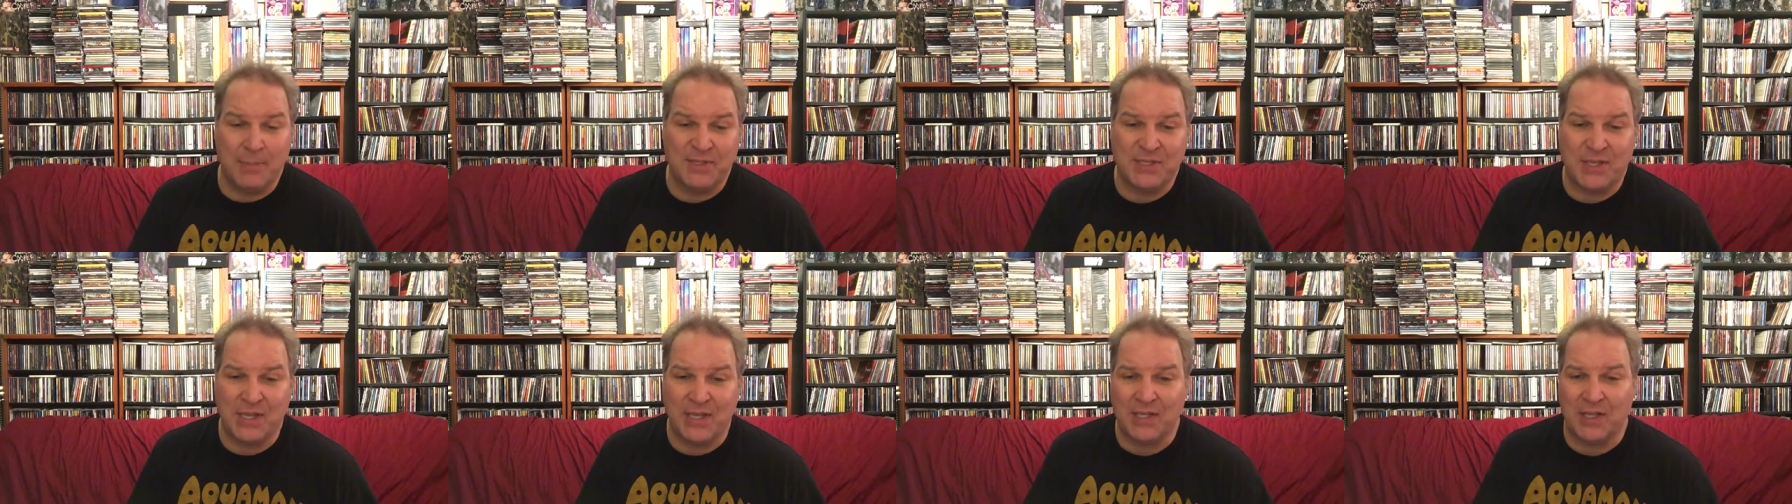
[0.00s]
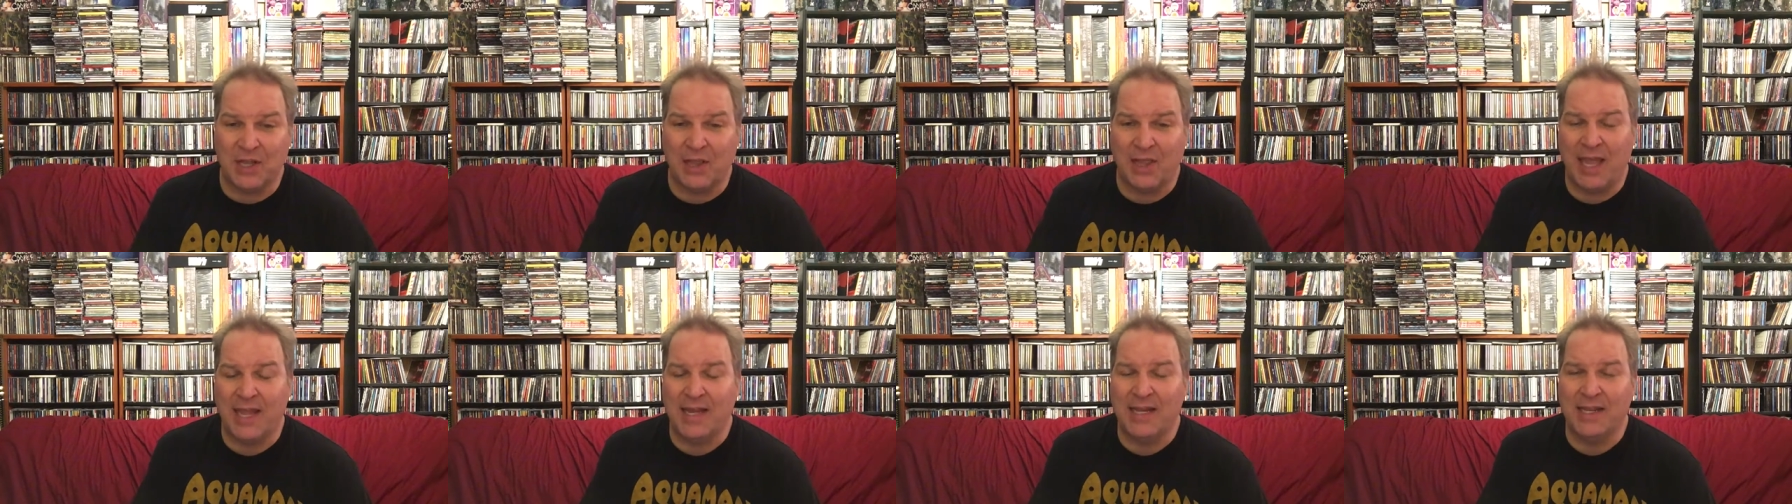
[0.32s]
seeing
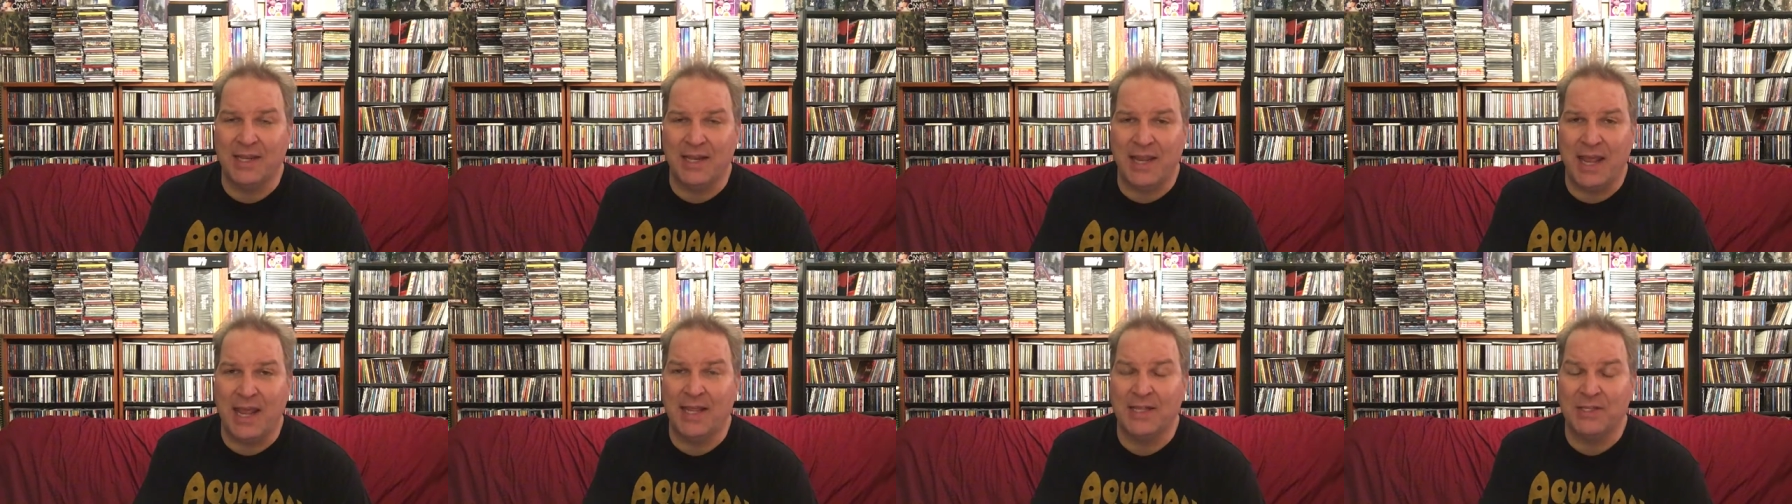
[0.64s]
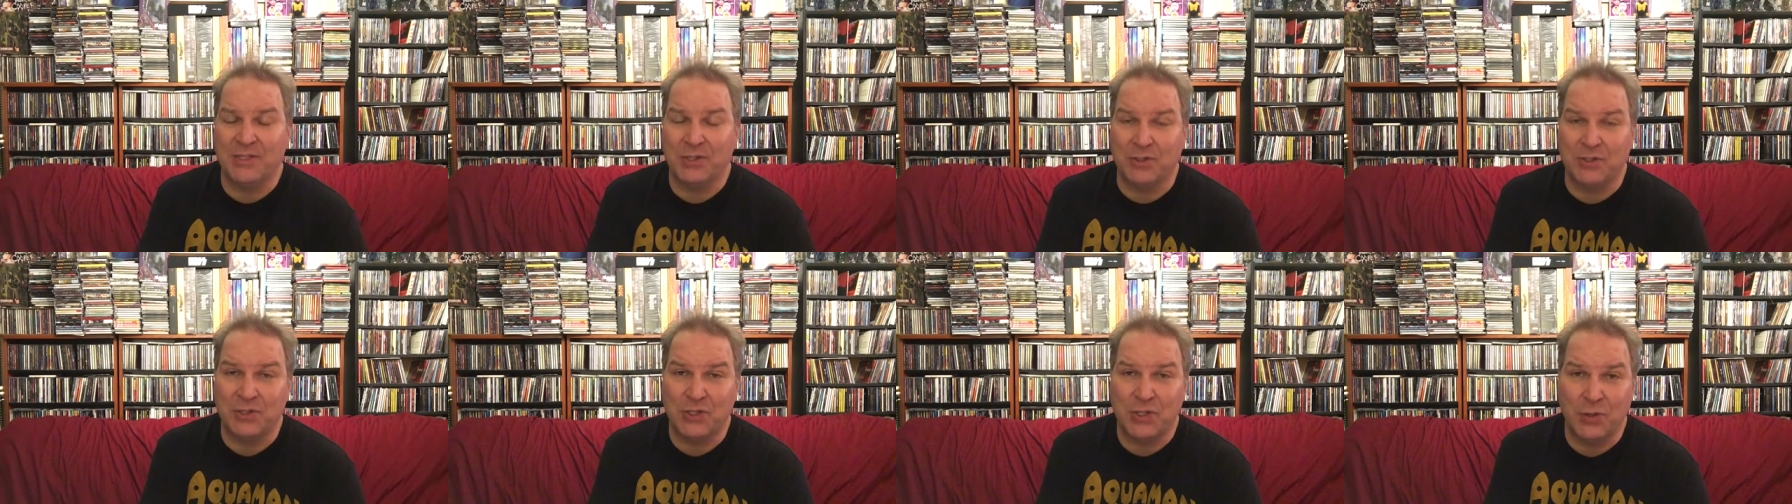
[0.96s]
the light of day
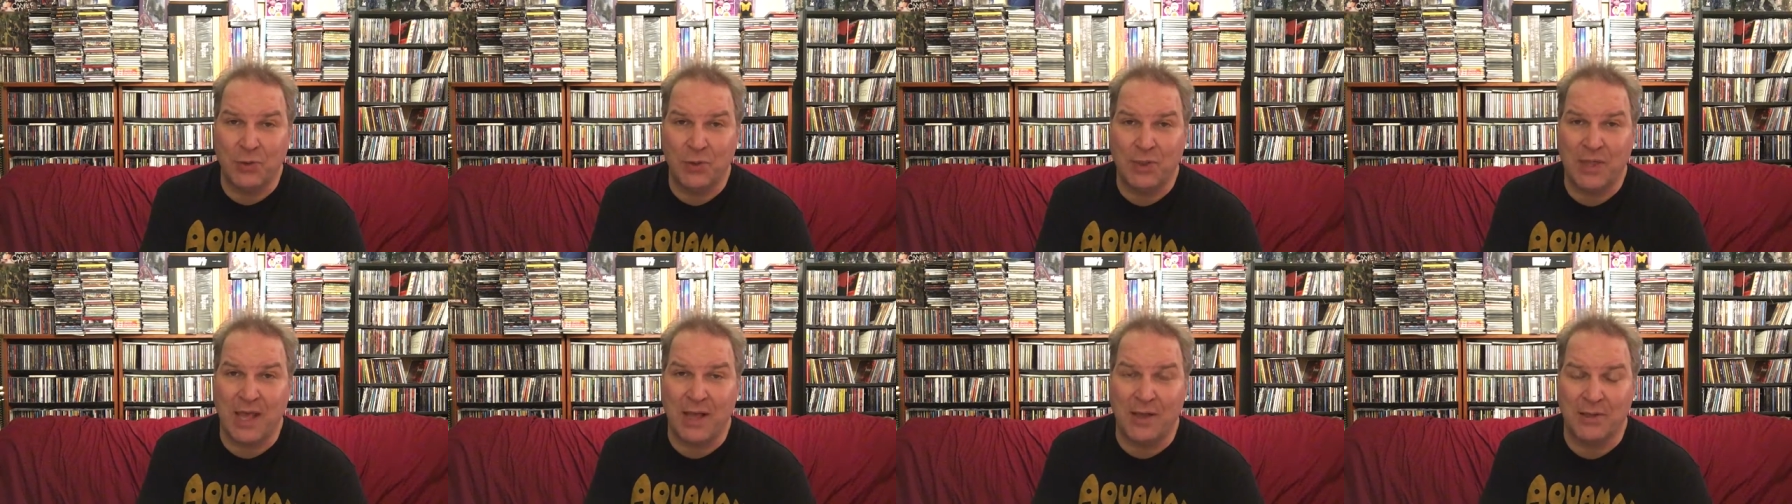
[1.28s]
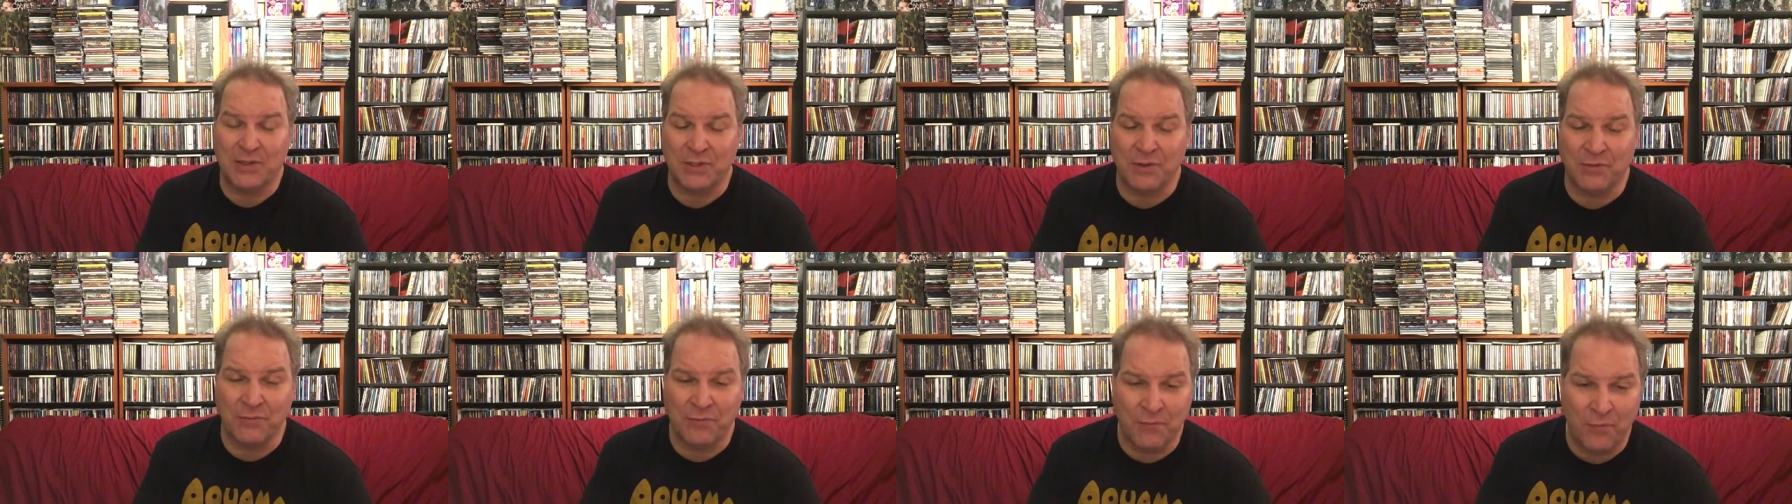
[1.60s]
until
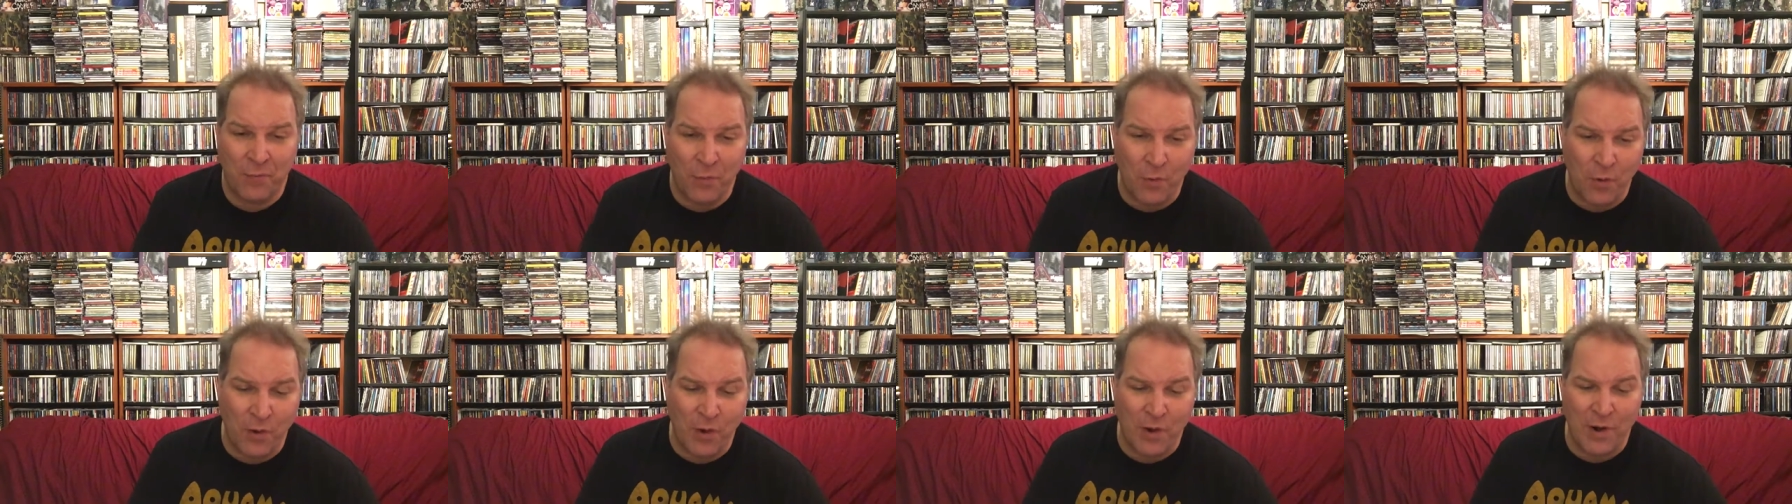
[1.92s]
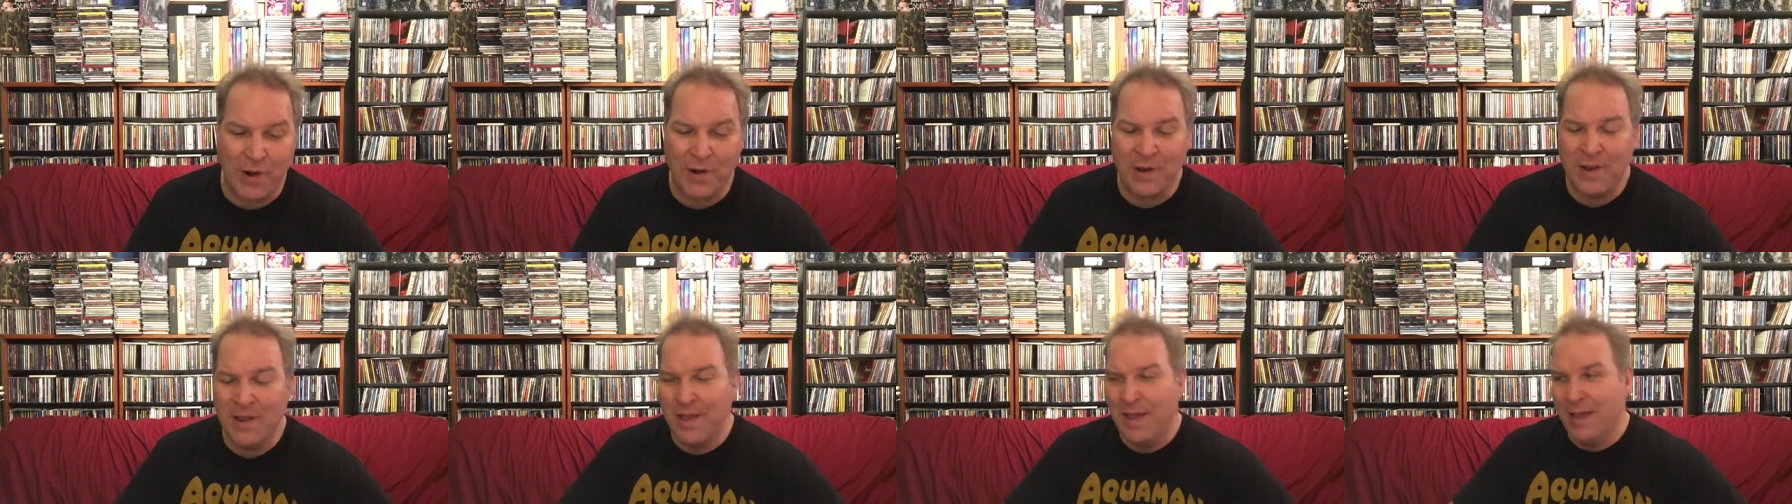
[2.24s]

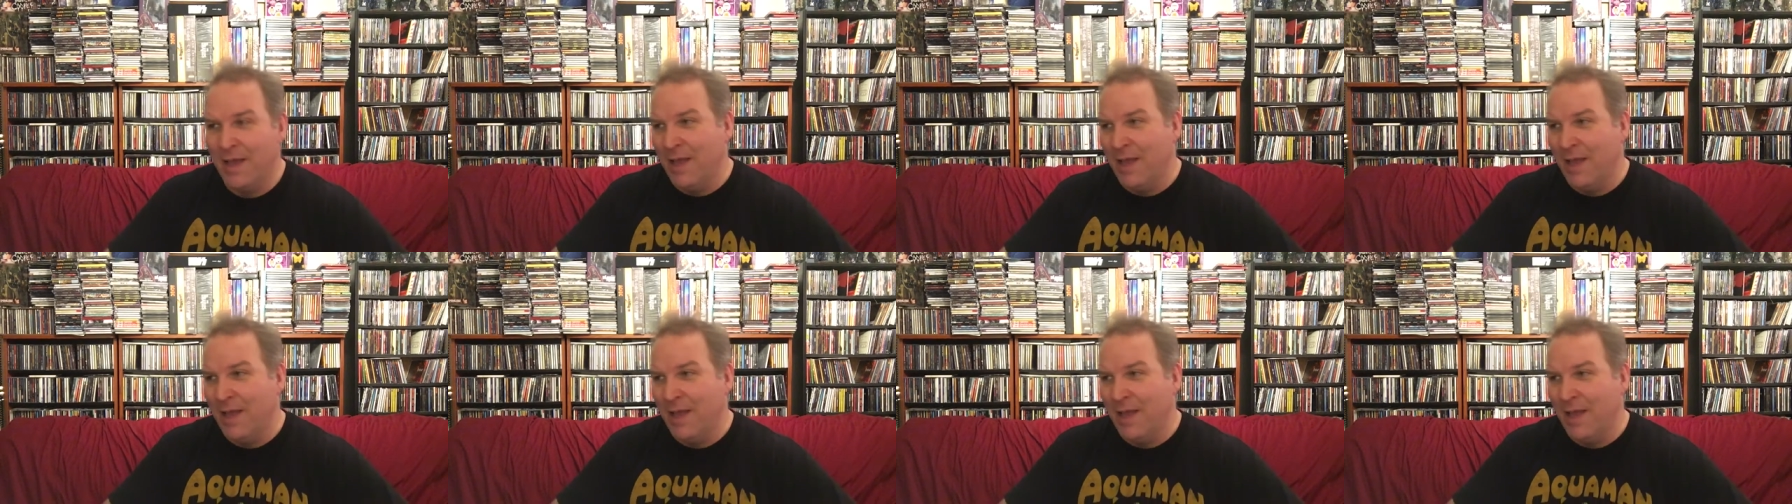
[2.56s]
2004.